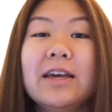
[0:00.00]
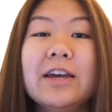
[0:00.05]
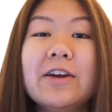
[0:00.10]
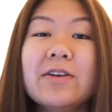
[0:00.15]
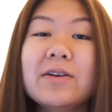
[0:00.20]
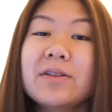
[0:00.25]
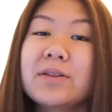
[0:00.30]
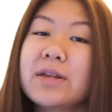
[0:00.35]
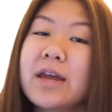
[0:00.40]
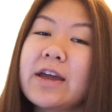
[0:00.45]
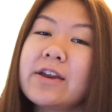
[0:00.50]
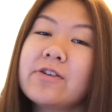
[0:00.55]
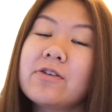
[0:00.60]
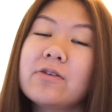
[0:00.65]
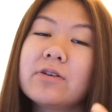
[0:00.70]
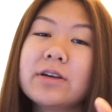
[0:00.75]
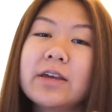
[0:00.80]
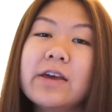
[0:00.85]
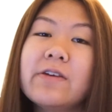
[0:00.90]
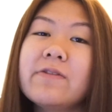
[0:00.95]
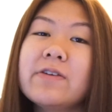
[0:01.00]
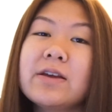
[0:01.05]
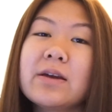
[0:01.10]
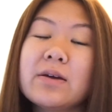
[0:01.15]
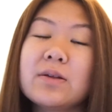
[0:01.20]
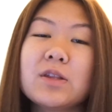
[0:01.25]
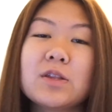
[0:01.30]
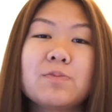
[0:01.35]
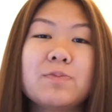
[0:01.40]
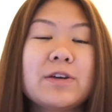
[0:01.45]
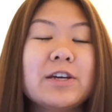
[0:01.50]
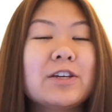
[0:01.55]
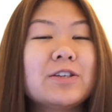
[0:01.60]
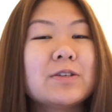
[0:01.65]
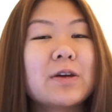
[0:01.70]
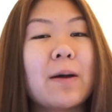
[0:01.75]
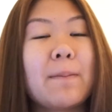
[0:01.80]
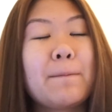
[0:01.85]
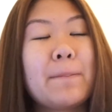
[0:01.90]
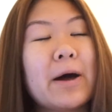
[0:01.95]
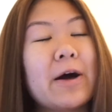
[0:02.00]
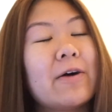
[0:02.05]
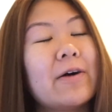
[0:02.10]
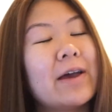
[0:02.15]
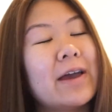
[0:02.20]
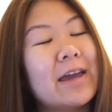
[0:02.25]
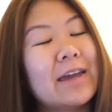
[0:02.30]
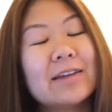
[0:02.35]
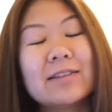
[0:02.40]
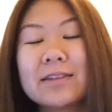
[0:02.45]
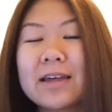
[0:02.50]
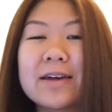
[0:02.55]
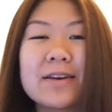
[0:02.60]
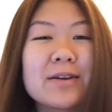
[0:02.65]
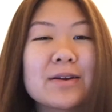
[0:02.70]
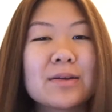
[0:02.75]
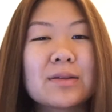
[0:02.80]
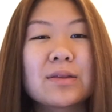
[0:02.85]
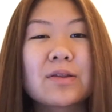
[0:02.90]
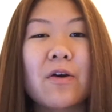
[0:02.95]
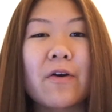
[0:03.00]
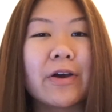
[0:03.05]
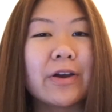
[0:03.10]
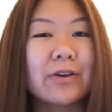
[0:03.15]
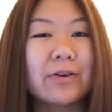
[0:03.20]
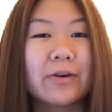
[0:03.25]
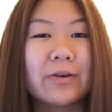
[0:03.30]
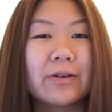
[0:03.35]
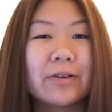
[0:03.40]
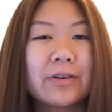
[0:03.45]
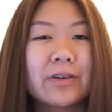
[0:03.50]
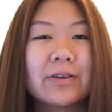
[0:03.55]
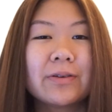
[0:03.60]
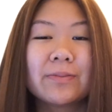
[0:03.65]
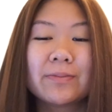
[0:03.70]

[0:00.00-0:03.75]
Here is Daniel giving a speech about eight letters going gold.